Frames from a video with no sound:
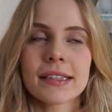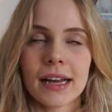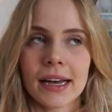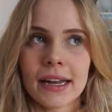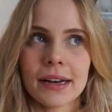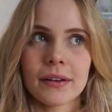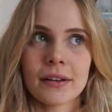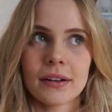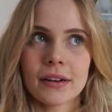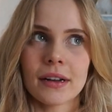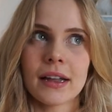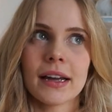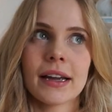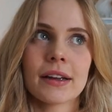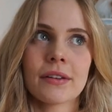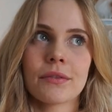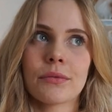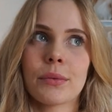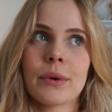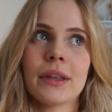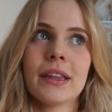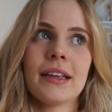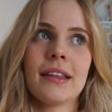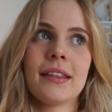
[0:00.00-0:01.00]
then like
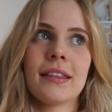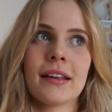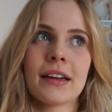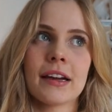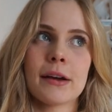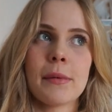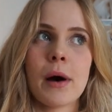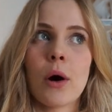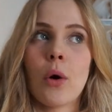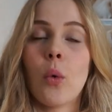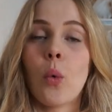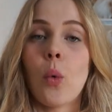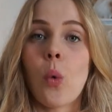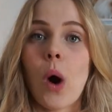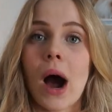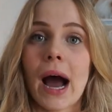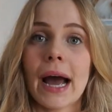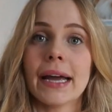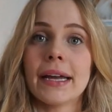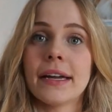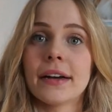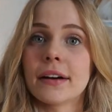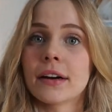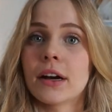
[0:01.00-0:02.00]
really think about
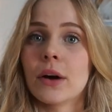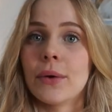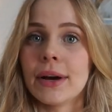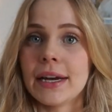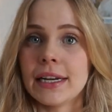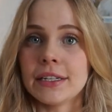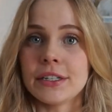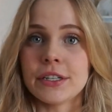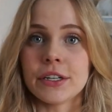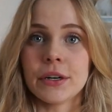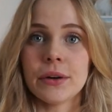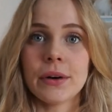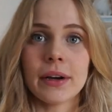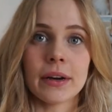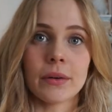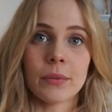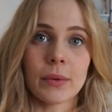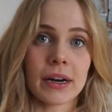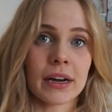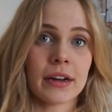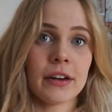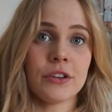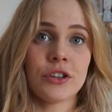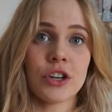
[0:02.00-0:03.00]
why you're going to and
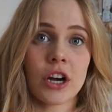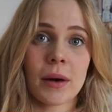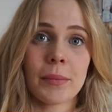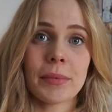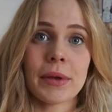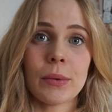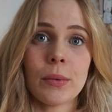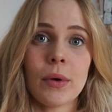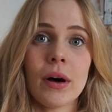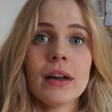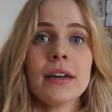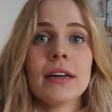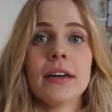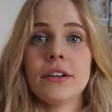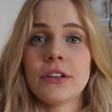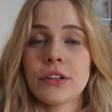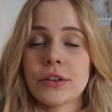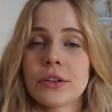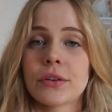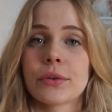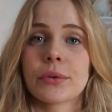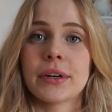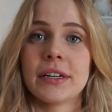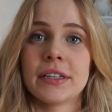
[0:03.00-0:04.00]
what kind of job you want and
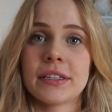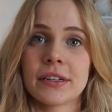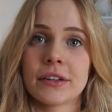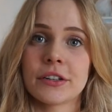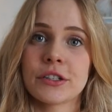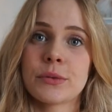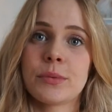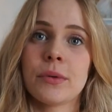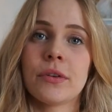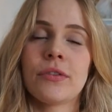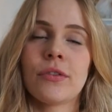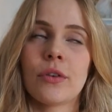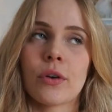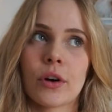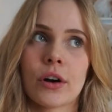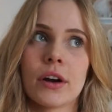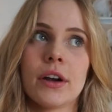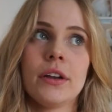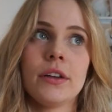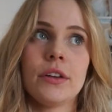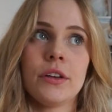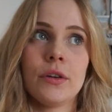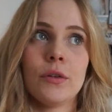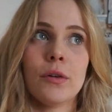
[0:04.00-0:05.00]
do the research
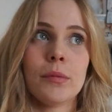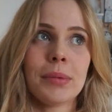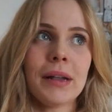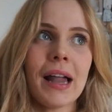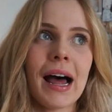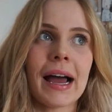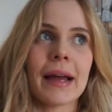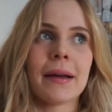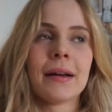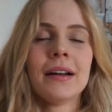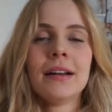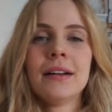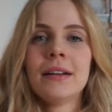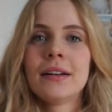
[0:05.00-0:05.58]
before you apply,